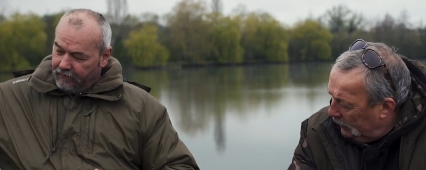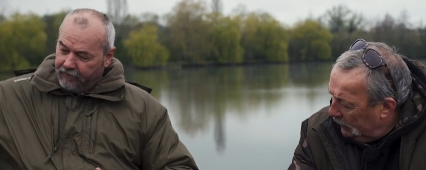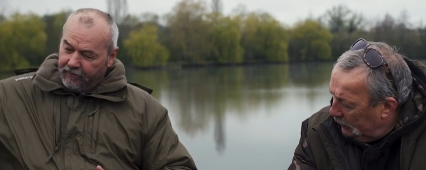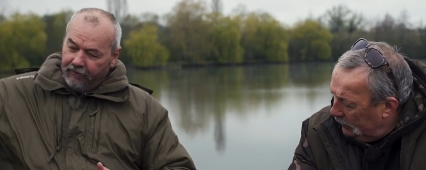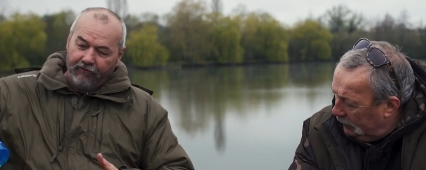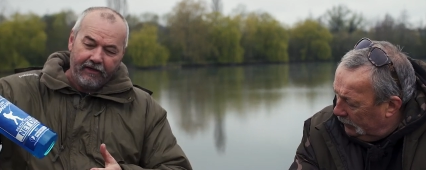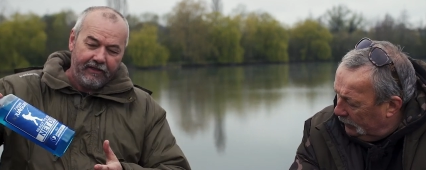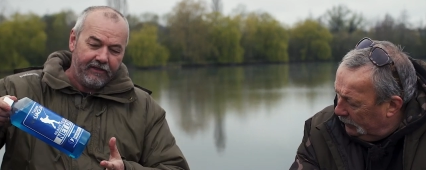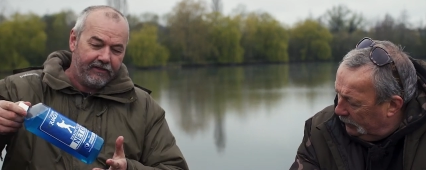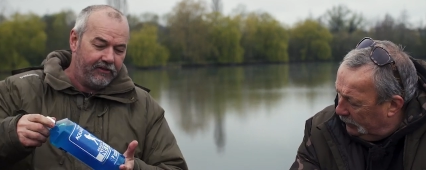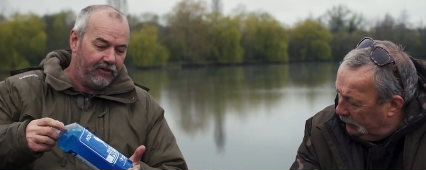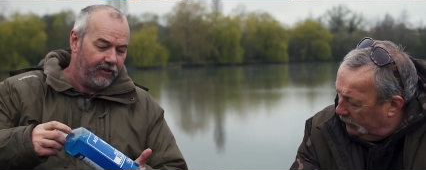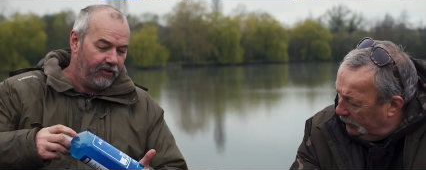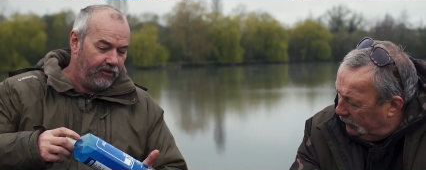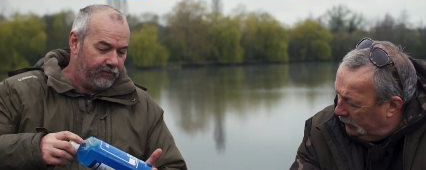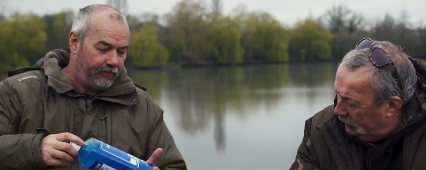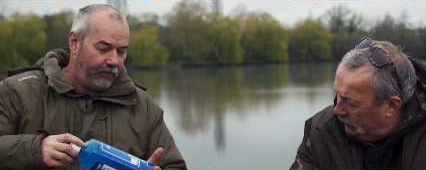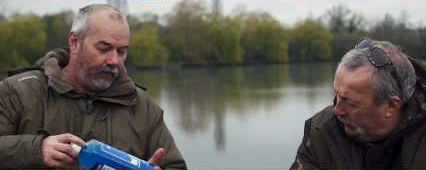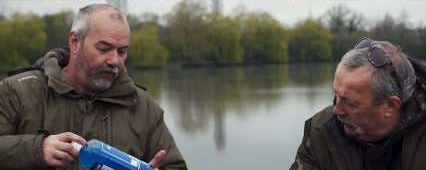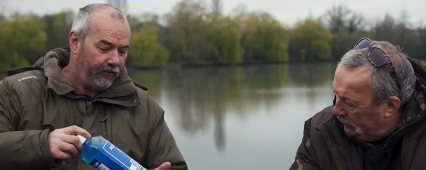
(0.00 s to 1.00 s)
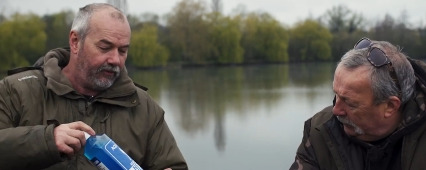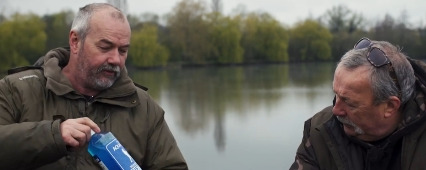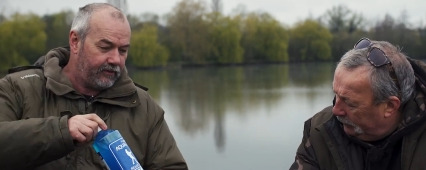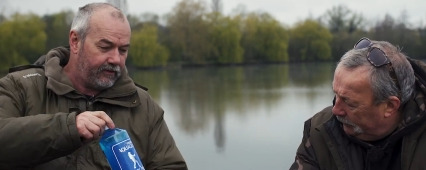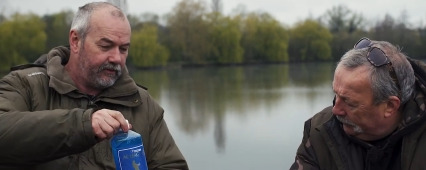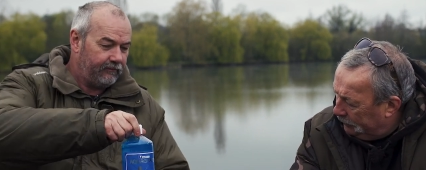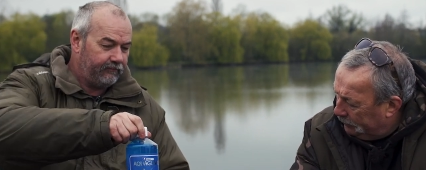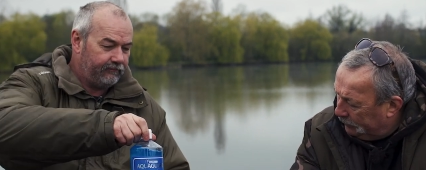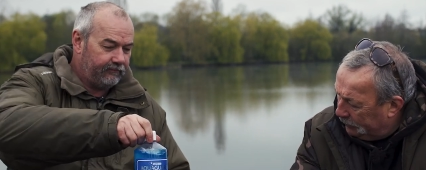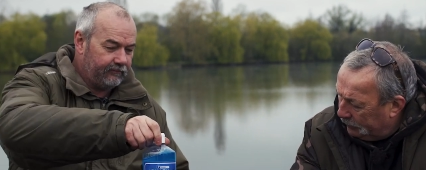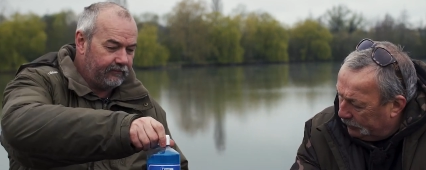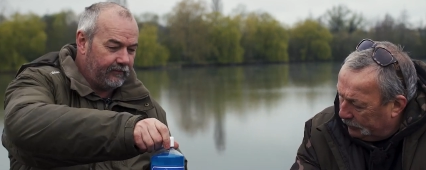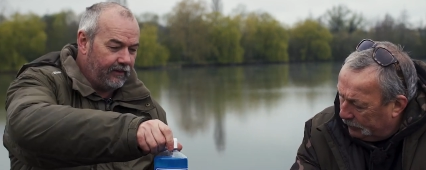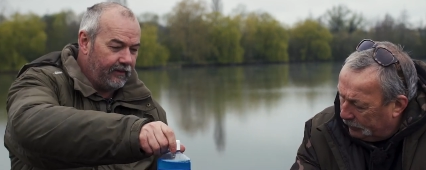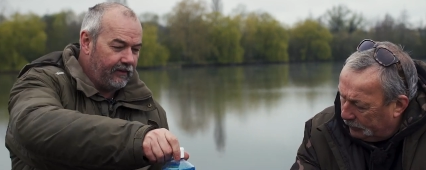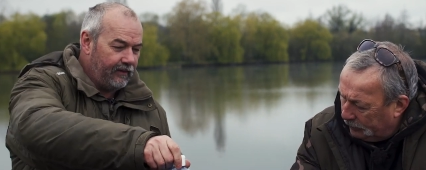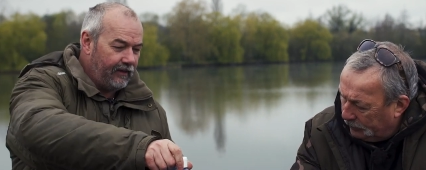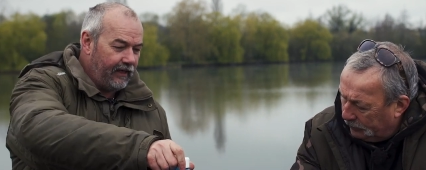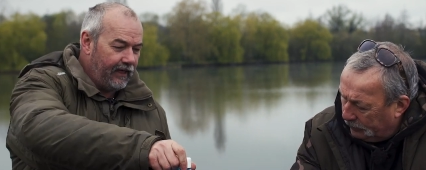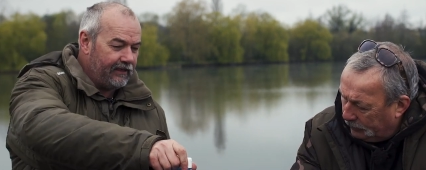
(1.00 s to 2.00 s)
Speaker 1: the ready-to-use product
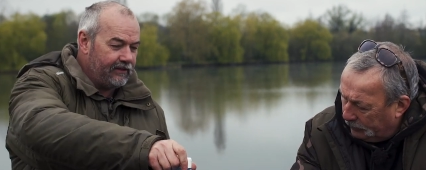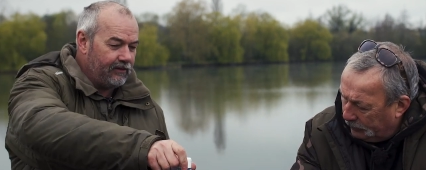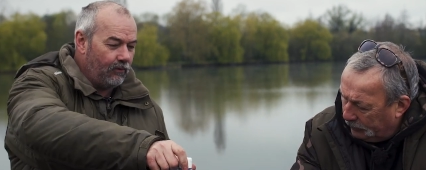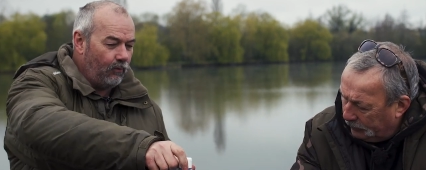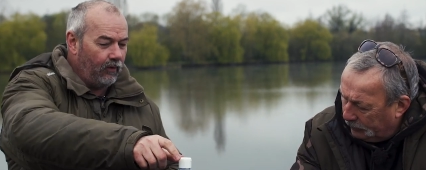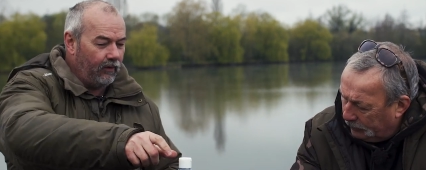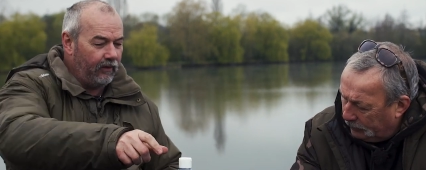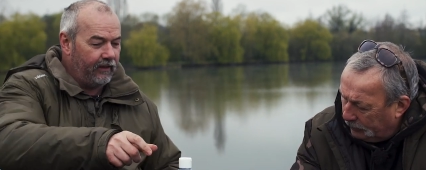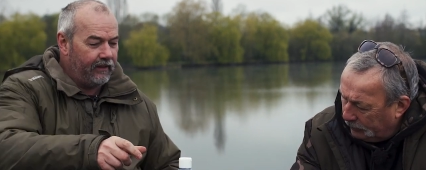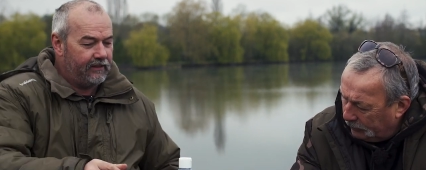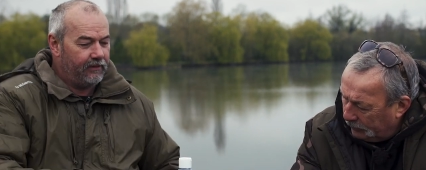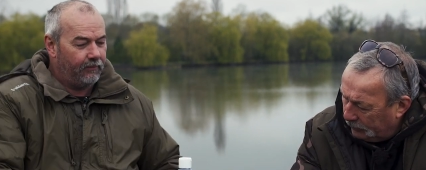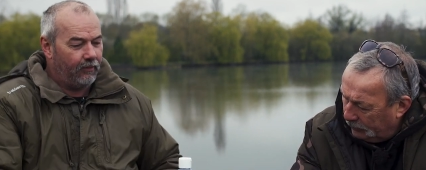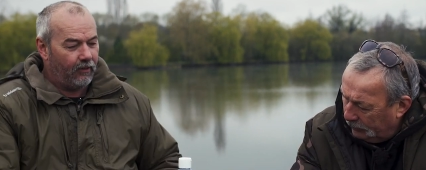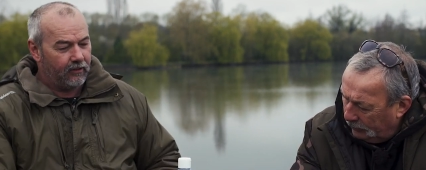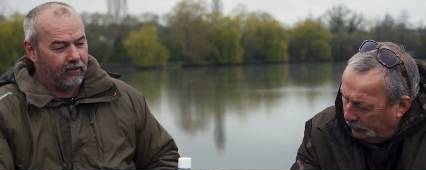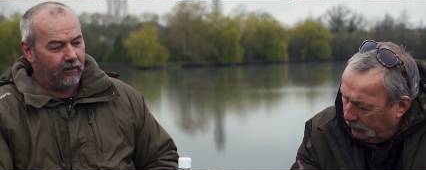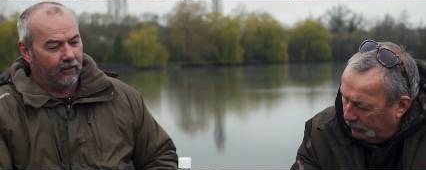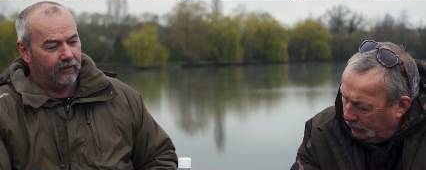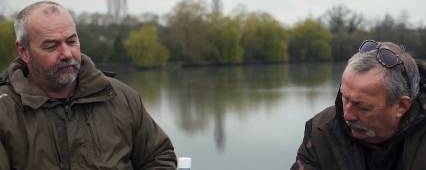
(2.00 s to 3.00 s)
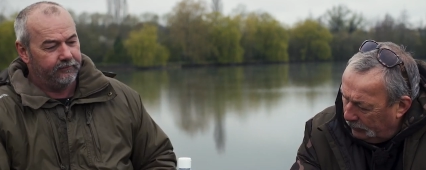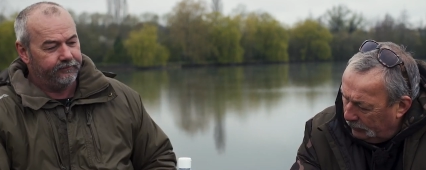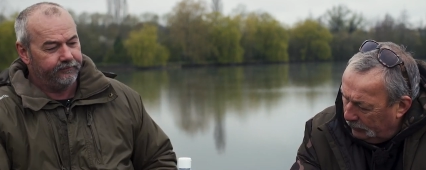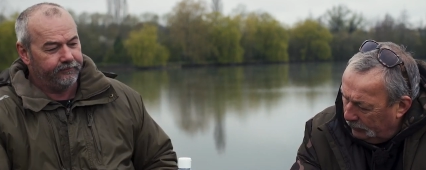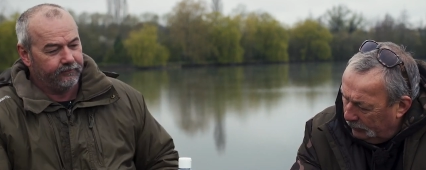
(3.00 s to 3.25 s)
is a one litre bottle.